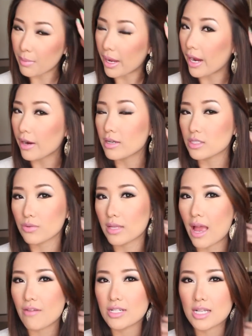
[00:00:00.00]
my hair doesn't
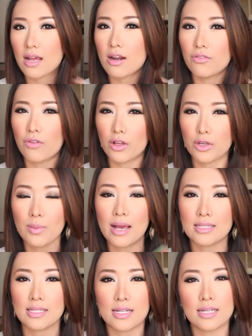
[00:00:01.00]
really have a ton of volume
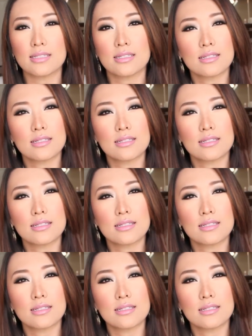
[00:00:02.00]
as it is.